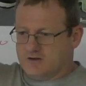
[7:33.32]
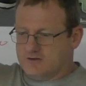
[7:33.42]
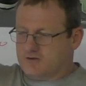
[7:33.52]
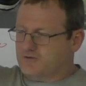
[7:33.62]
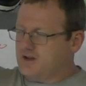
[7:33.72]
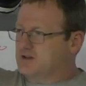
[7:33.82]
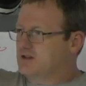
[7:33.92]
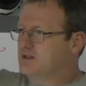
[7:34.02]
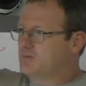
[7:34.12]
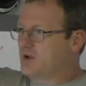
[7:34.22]
deflecting
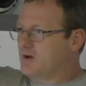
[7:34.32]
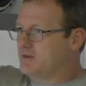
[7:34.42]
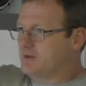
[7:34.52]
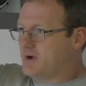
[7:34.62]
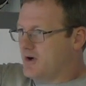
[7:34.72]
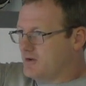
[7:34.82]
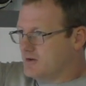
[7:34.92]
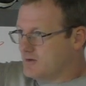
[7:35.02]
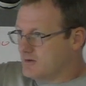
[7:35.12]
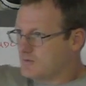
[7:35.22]
the blow of the opponent,
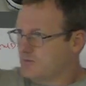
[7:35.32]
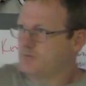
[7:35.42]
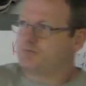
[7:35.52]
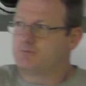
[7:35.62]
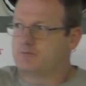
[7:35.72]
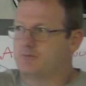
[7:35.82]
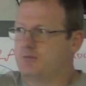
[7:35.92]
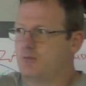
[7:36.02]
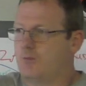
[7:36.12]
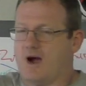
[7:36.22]

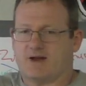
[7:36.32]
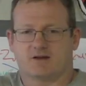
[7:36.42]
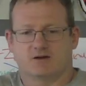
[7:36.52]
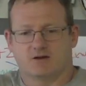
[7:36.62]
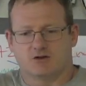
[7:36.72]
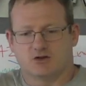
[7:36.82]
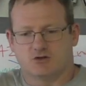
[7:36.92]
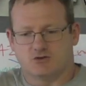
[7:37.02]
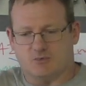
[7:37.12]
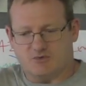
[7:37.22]
whack,
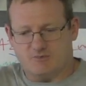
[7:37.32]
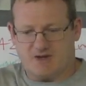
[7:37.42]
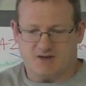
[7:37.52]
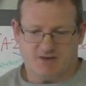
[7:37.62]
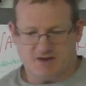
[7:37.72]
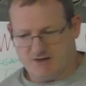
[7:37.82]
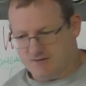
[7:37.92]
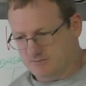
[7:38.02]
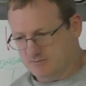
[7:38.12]
chops him back in the head.